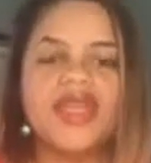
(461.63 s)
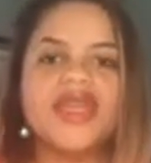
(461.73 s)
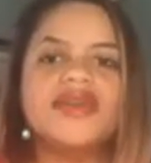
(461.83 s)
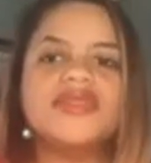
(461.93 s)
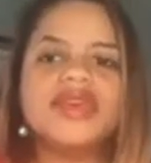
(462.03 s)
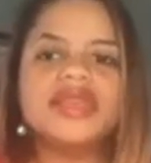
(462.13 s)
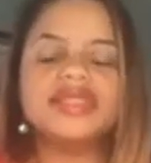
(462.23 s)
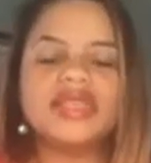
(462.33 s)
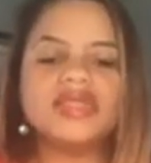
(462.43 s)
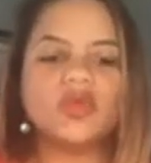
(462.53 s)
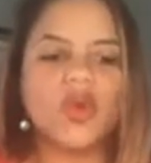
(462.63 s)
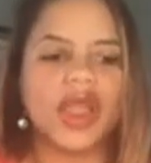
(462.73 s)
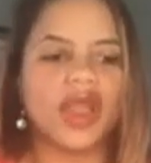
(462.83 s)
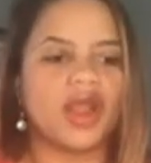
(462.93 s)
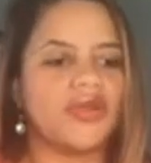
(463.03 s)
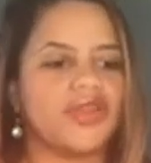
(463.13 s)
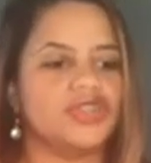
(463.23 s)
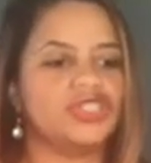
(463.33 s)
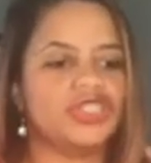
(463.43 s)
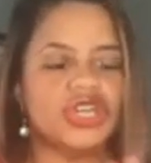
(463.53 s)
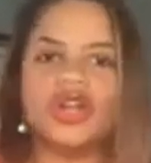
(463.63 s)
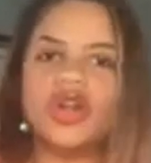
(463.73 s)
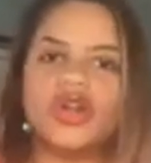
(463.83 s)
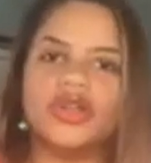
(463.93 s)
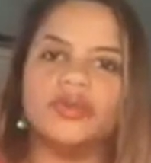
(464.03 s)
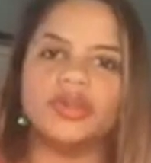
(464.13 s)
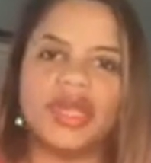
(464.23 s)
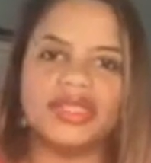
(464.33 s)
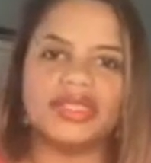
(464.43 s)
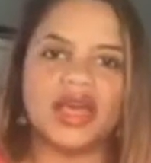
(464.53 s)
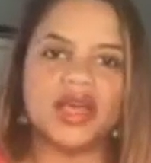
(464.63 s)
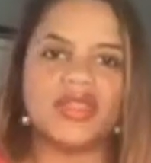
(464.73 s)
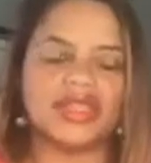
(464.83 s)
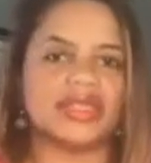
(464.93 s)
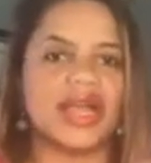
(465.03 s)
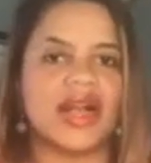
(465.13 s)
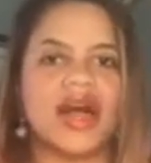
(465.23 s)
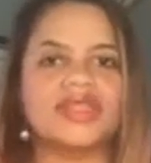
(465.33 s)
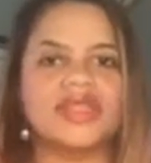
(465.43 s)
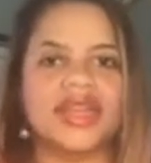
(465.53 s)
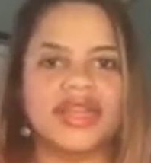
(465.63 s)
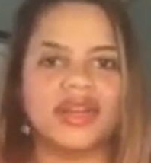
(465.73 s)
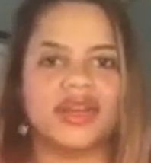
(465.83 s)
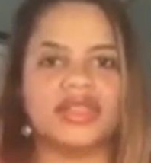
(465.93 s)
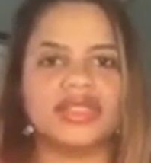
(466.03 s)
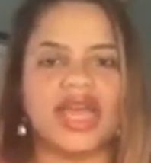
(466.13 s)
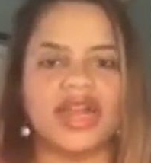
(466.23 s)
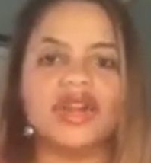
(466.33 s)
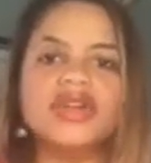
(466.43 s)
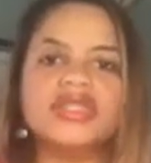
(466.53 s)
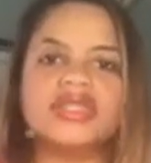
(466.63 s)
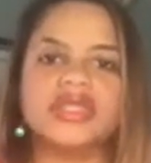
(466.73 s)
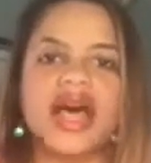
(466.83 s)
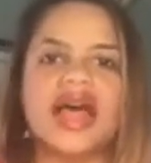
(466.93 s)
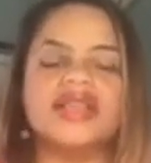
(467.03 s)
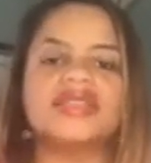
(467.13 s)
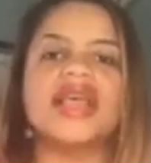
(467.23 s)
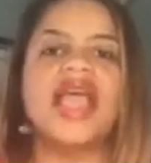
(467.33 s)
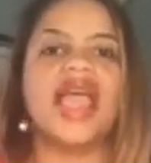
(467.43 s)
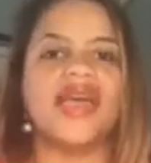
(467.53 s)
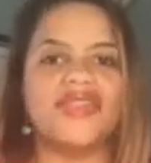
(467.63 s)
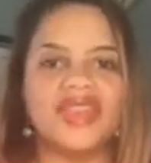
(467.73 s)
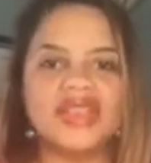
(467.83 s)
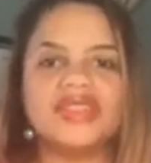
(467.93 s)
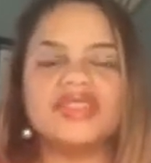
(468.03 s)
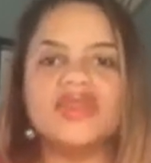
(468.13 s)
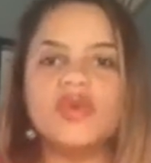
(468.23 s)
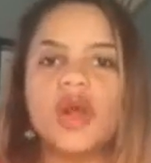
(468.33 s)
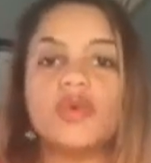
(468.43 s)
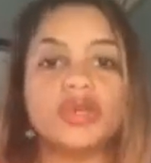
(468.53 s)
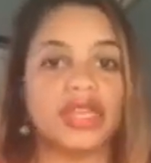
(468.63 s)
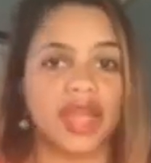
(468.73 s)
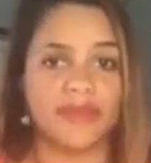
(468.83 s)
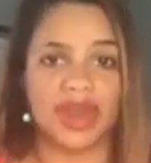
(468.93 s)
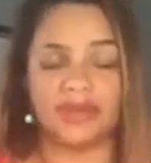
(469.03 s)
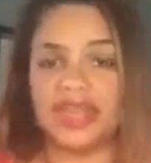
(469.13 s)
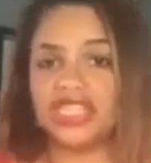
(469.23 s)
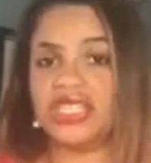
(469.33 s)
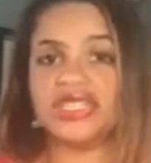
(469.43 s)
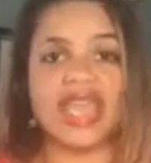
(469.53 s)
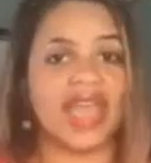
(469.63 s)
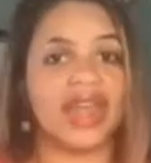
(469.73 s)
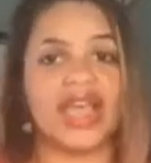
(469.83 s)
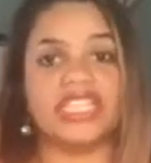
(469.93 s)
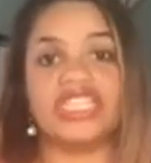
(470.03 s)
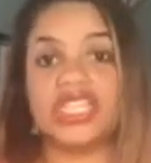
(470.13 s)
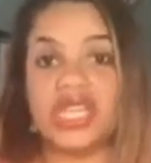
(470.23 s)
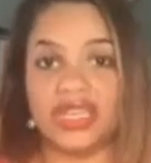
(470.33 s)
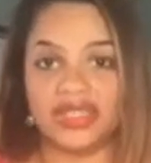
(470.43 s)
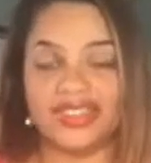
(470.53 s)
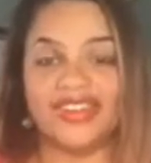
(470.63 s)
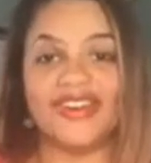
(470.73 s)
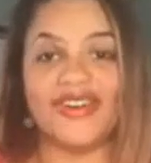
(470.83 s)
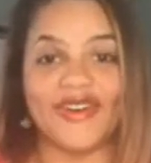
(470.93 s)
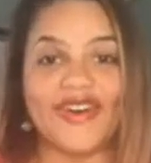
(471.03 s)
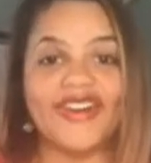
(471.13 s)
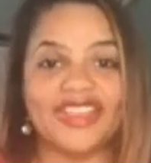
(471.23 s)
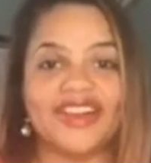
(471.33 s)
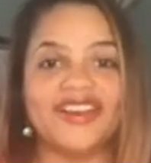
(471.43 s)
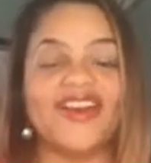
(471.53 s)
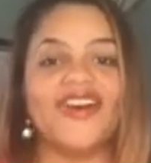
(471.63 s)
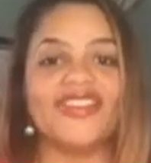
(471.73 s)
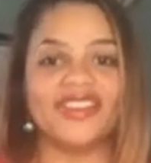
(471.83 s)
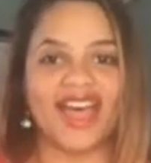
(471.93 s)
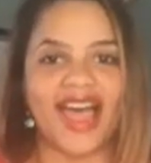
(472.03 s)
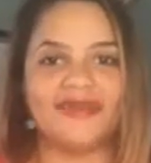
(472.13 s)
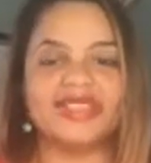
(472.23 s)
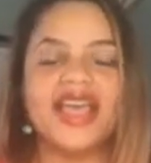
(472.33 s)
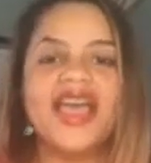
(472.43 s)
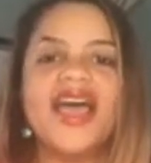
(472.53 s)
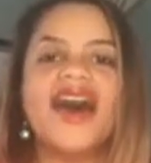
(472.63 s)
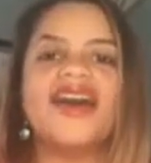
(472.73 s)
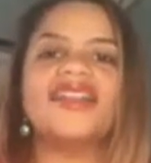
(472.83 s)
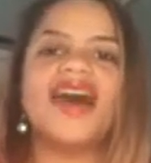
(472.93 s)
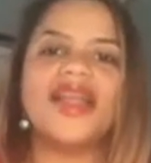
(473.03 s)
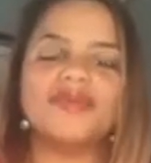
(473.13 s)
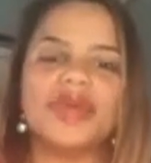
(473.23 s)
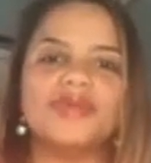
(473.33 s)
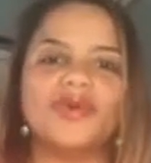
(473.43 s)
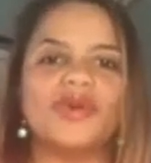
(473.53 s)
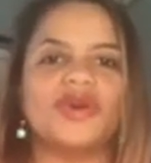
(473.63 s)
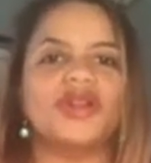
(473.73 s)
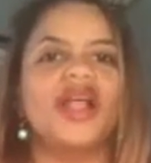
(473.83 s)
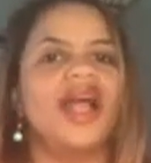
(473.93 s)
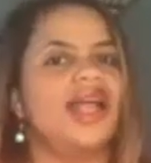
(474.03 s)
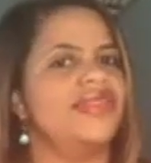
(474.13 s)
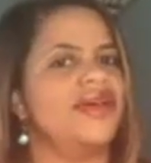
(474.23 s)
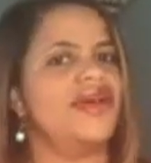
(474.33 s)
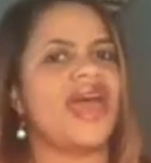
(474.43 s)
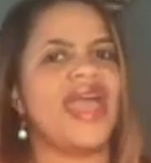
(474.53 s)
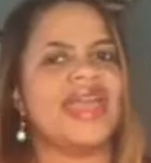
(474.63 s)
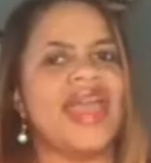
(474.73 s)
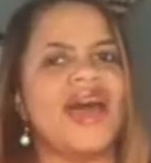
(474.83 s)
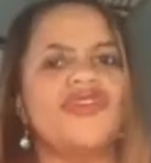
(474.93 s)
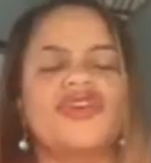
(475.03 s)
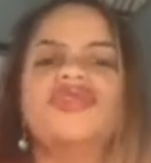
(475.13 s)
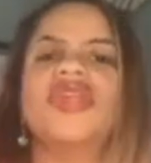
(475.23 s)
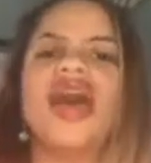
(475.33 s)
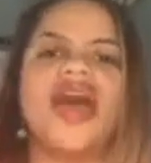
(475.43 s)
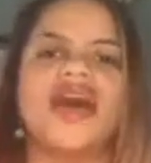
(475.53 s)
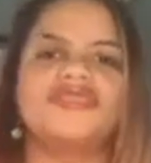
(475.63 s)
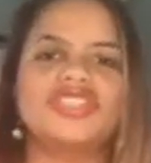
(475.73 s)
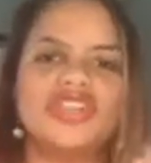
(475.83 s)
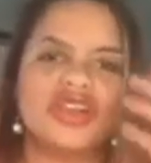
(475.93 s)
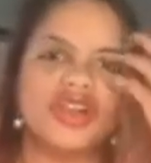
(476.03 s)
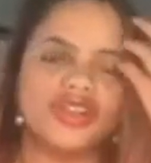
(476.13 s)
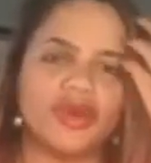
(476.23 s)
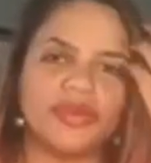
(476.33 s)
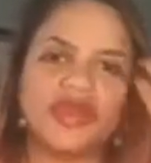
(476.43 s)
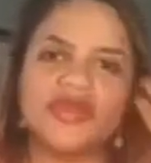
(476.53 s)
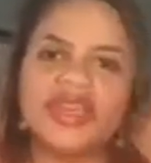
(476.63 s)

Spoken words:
This is where there's sugar on your blood cell that's glycosylated or it's kind of crystallized, and this is the one where diabetic patients cannot cheat on their labs. A lot of people they'll hang out, they'll not have sugar, they'll be really